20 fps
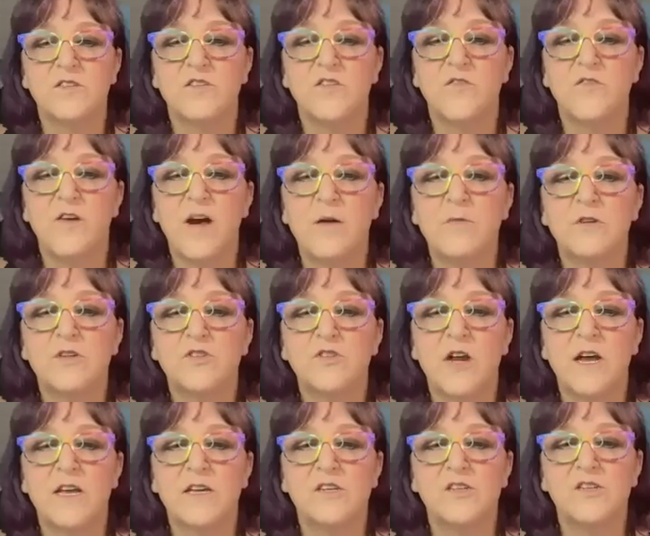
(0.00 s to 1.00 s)
So if I were
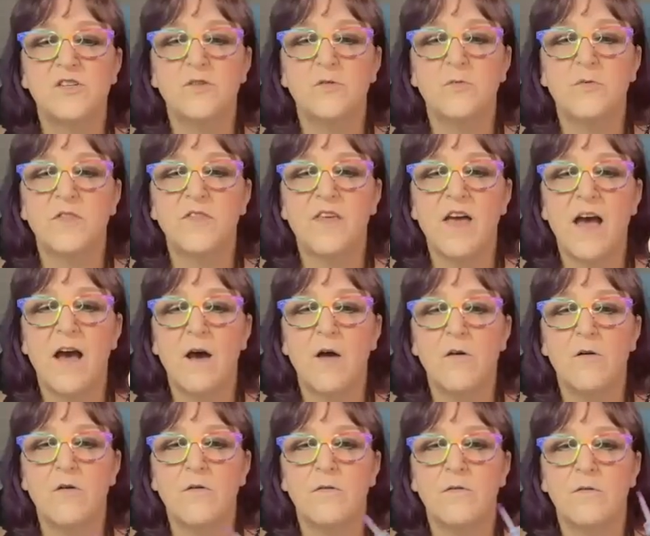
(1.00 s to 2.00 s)
trying to do it
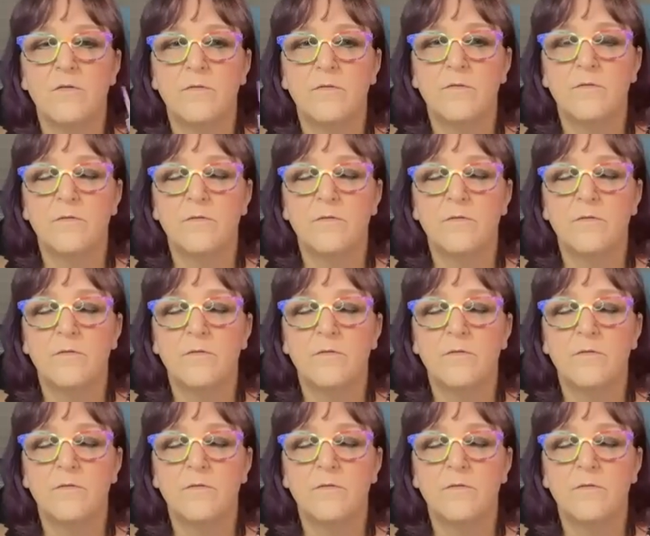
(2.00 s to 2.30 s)
without,